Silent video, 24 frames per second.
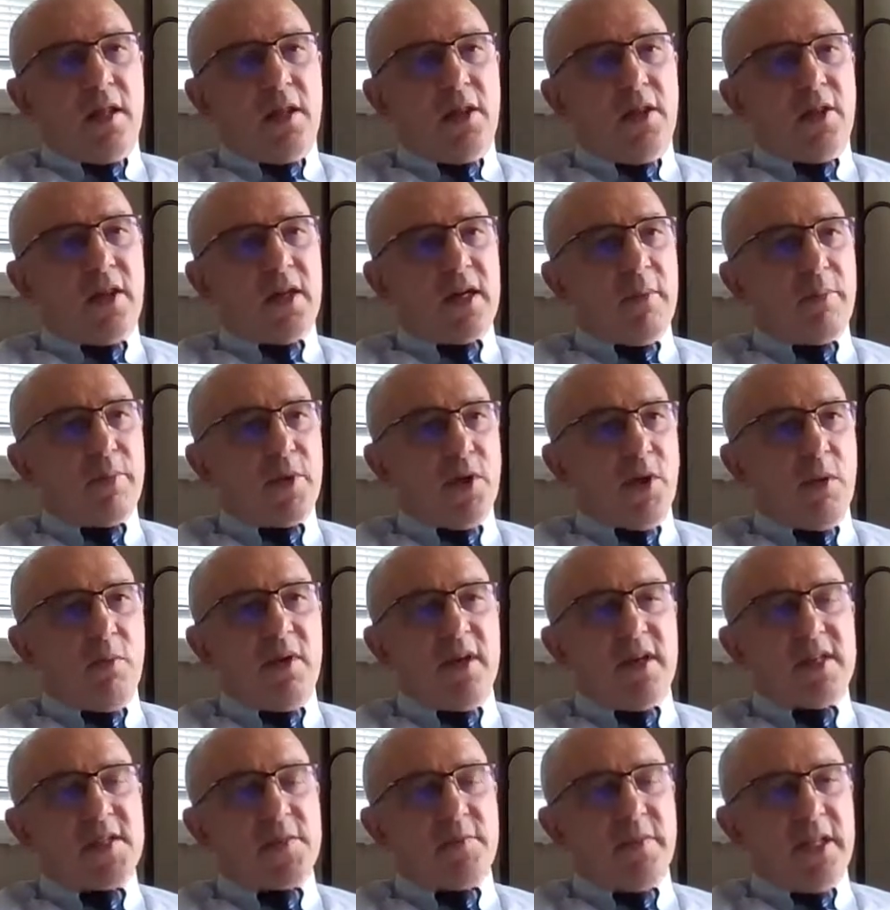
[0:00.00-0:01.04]
there are probably
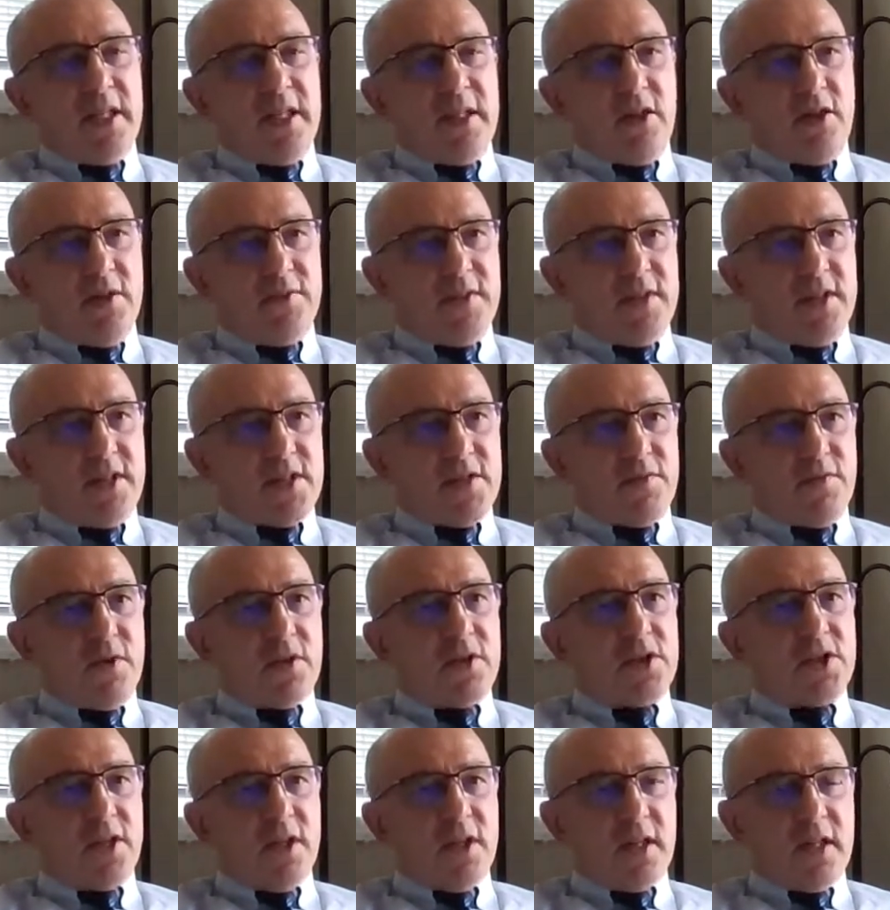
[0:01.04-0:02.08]
as many of these
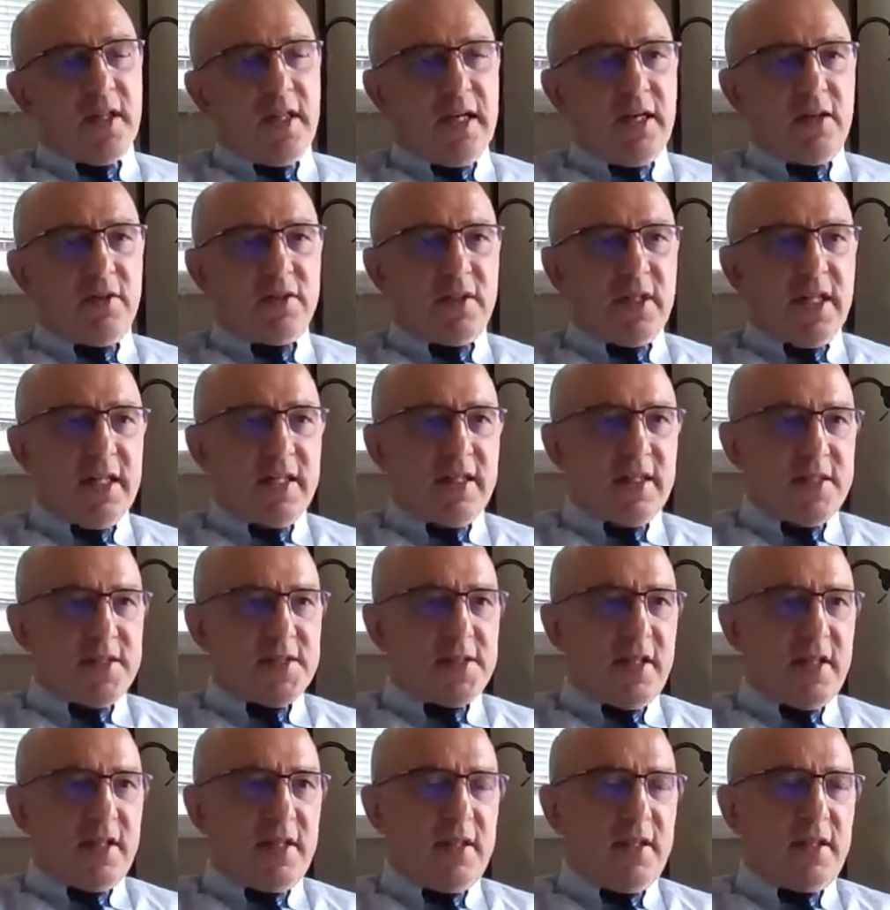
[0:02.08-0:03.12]
virtual cloud data
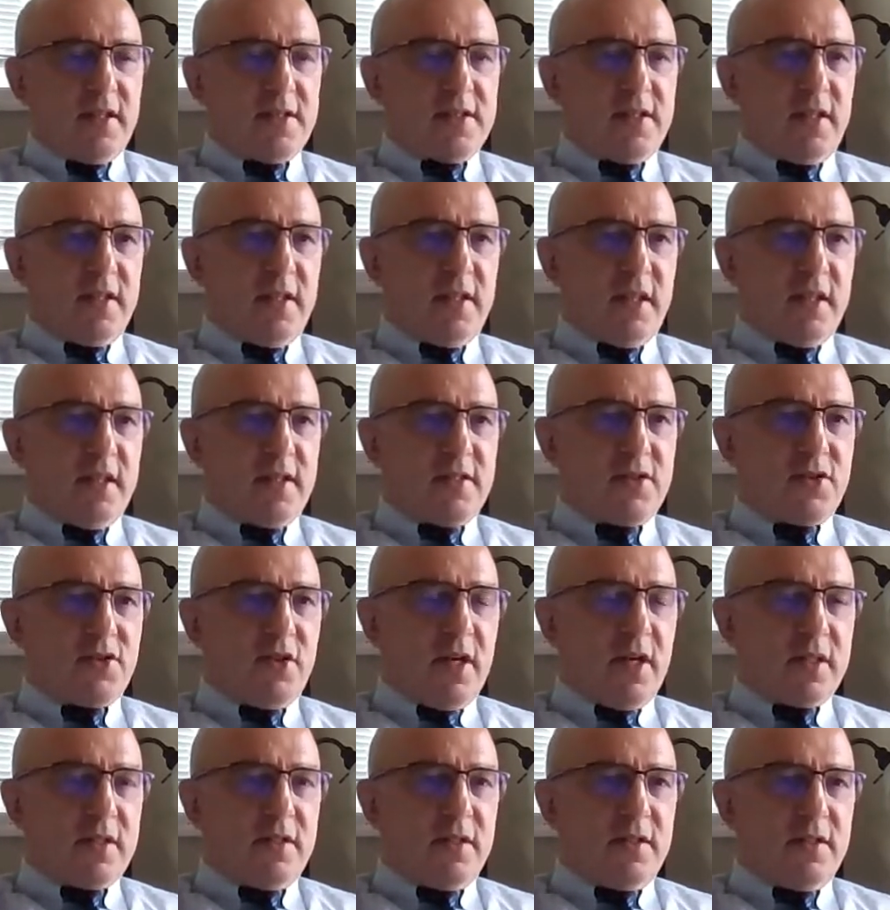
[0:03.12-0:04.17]
centers that are
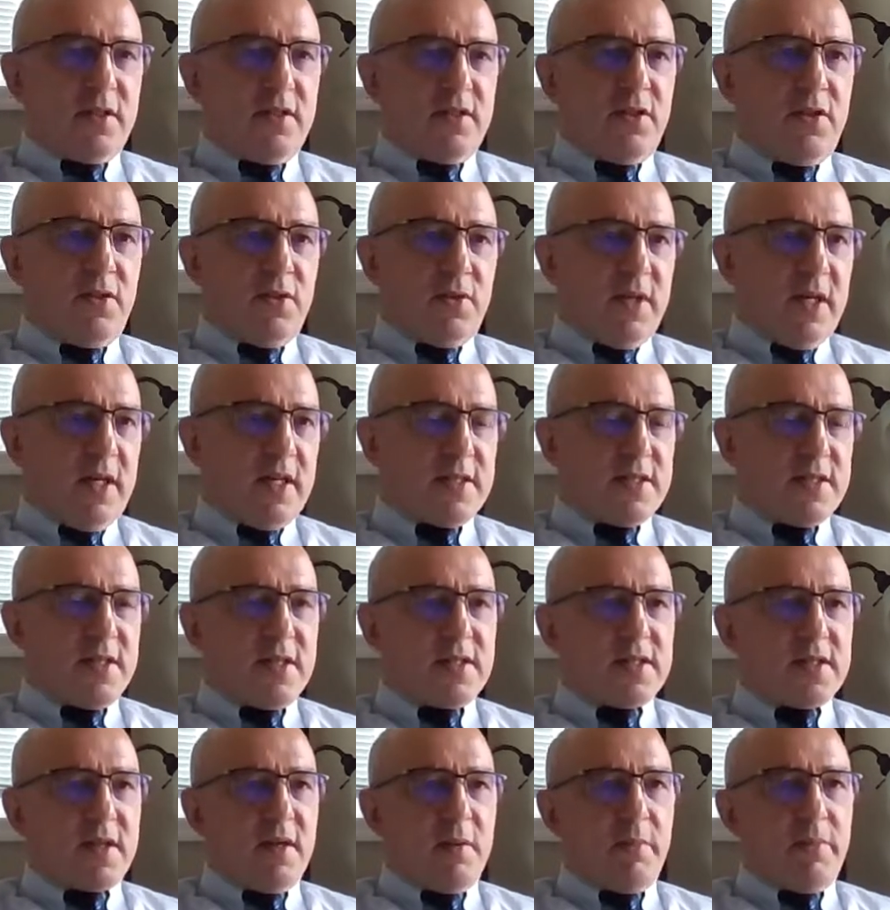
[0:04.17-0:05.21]
constructed in US
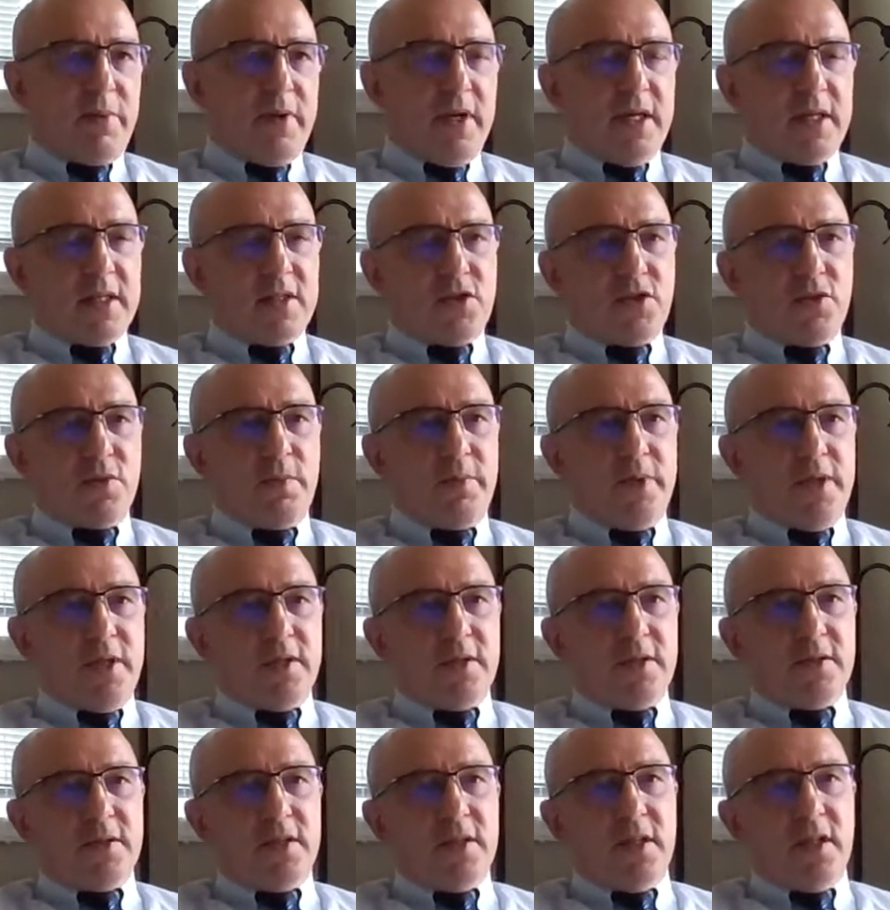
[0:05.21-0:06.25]
as compared to
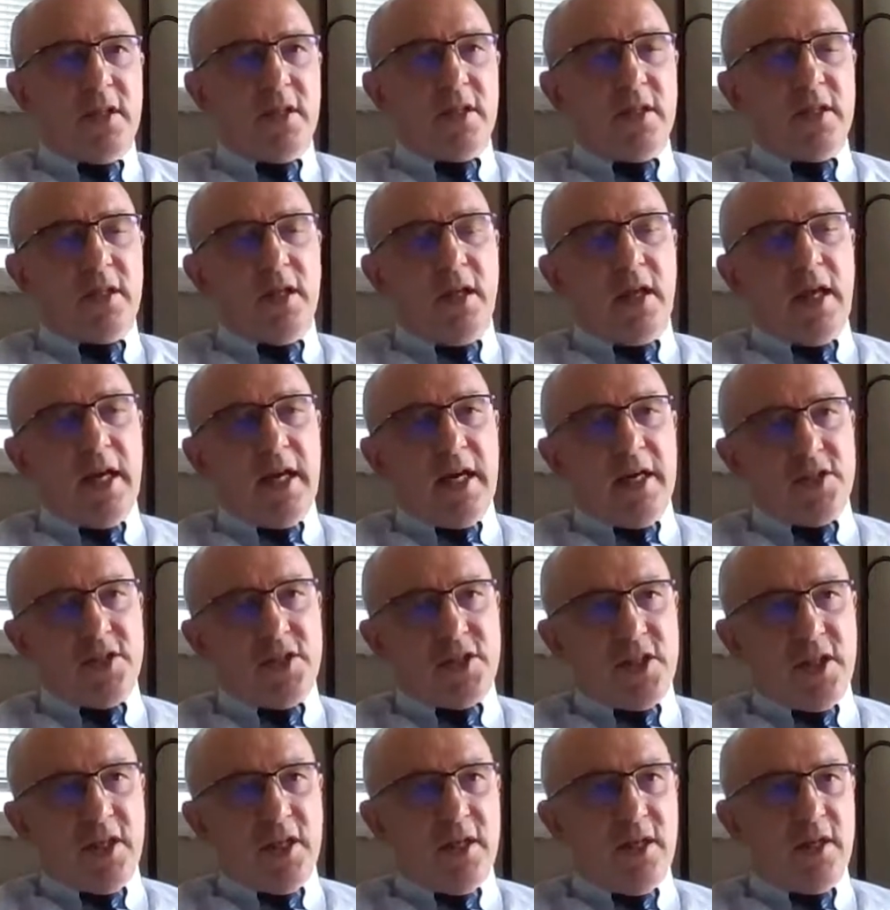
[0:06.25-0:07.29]
build in
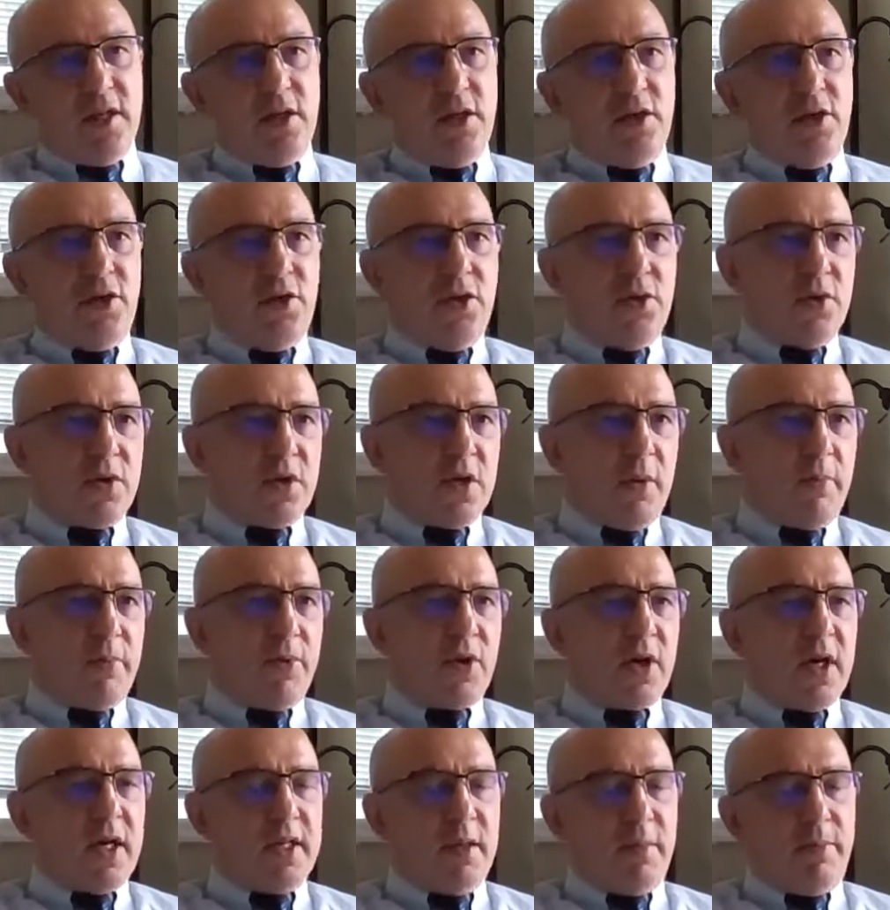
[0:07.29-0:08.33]
Asia, Europe, or
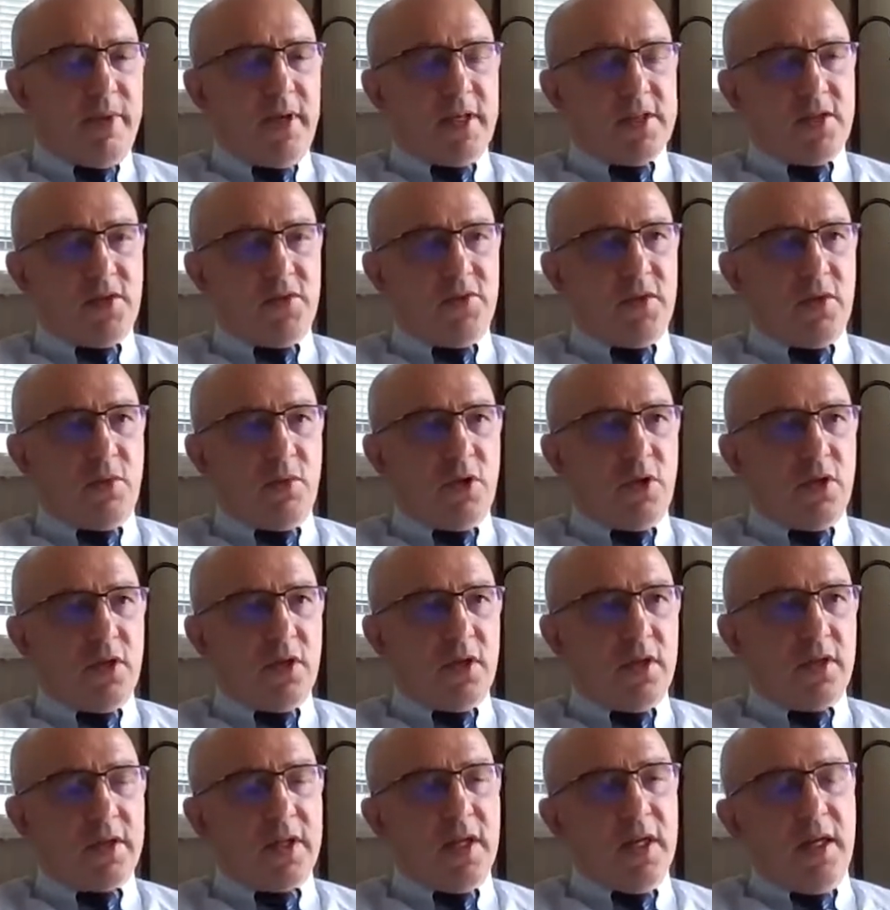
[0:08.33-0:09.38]
other parts of the
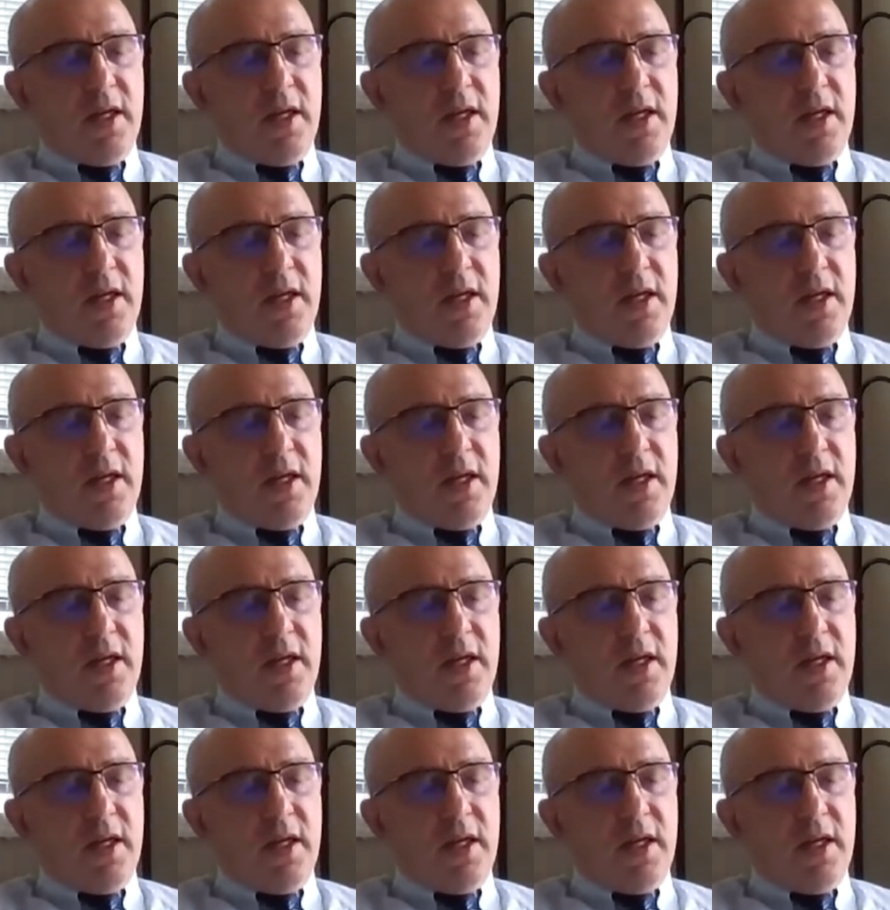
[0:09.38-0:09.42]
world.